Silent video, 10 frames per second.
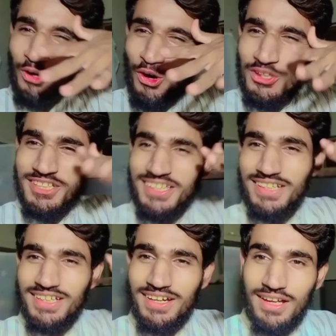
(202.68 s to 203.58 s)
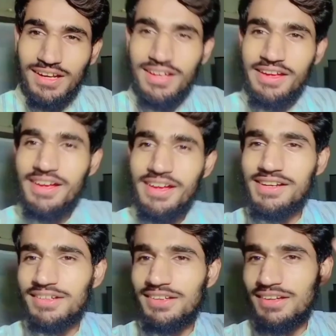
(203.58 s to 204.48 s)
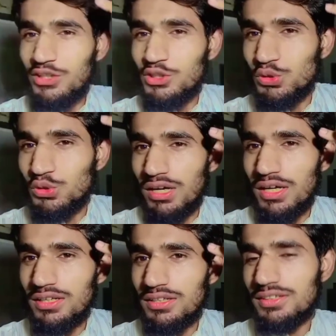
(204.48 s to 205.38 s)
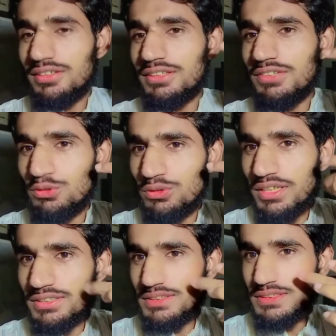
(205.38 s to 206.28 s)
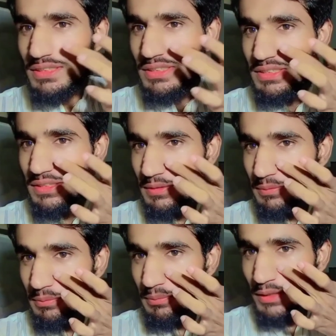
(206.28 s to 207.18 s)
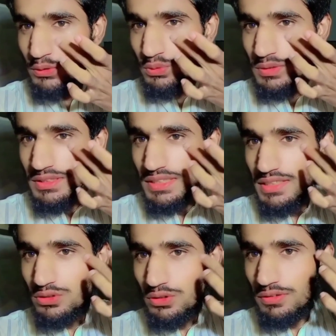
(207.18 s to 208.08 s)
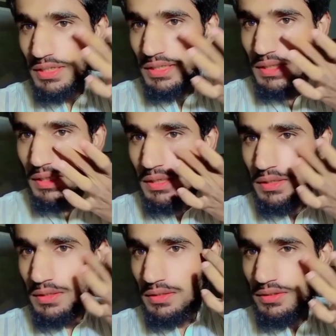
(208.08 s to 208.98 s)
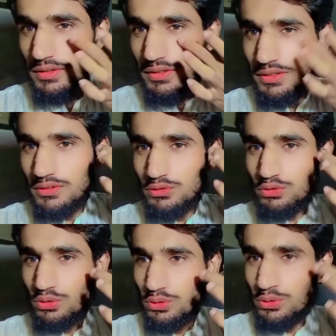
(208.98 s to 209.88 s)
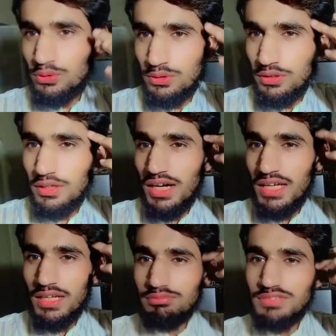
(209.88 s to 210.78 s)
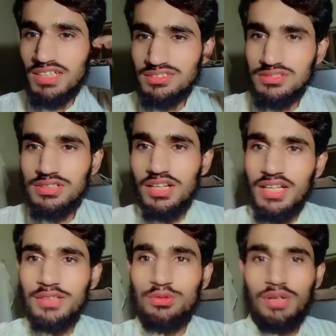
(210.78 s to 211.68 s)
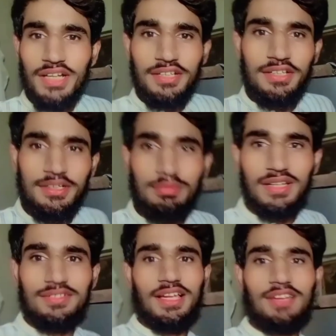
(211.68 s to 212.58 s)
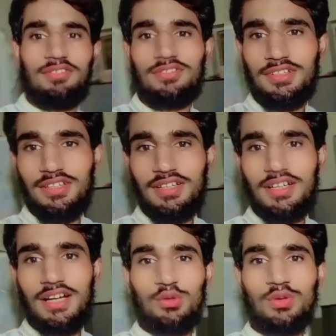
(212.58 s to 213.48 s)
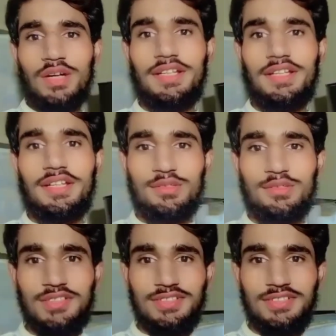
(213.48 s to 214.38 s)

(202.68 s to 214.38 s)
here, and you are if you can see my sweetness over here, so I am just trying to hydrate myself. How to hydrate yourself?